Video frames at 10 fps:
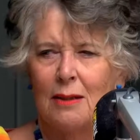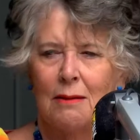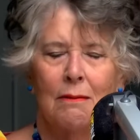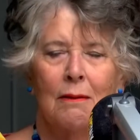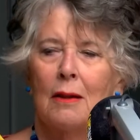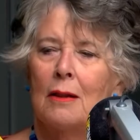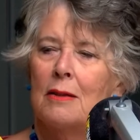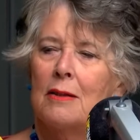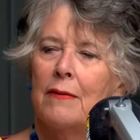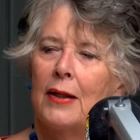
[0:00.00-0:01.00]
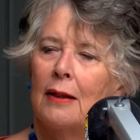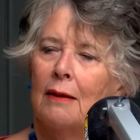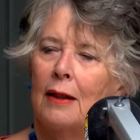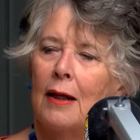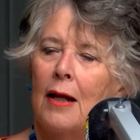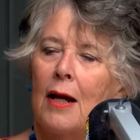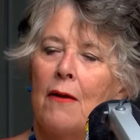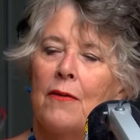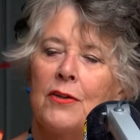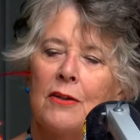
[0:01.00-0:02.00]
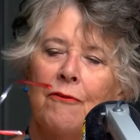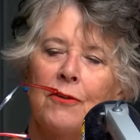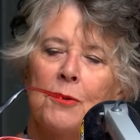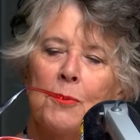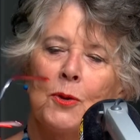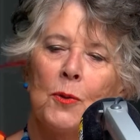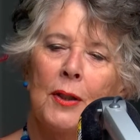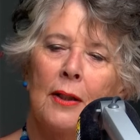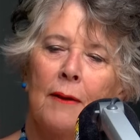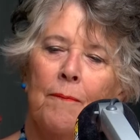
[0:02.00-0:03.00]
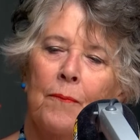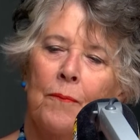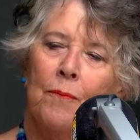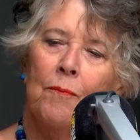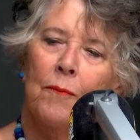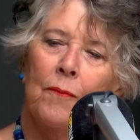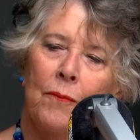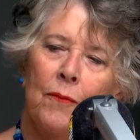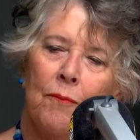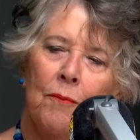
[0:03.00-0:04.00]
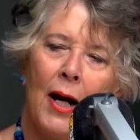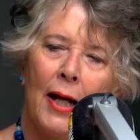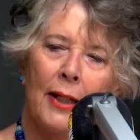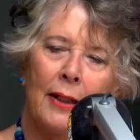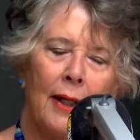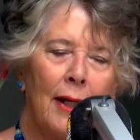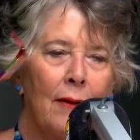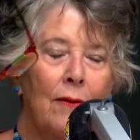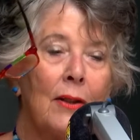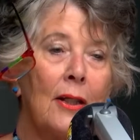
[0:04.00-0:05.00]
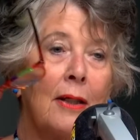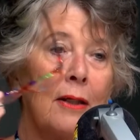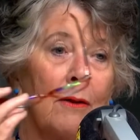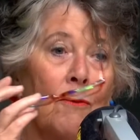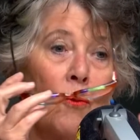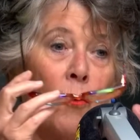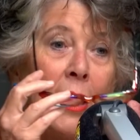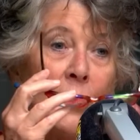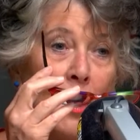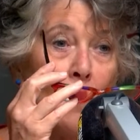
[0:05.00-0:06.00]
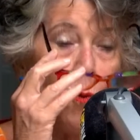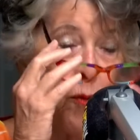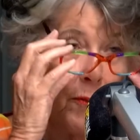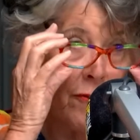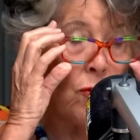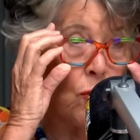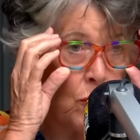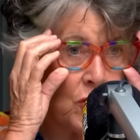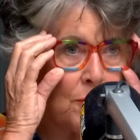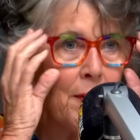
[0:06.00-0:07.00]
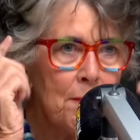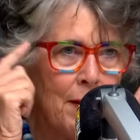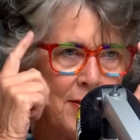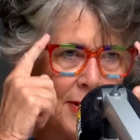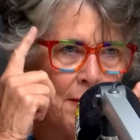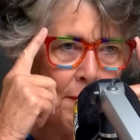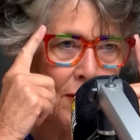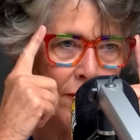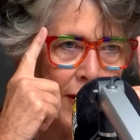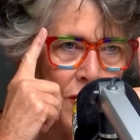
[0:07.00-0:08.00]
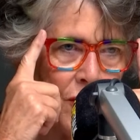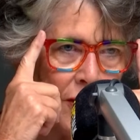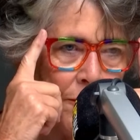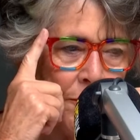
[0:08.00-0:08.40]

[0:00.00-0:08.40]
it. So the difference between mine and the range I wore before, which are made by the same manufacturer,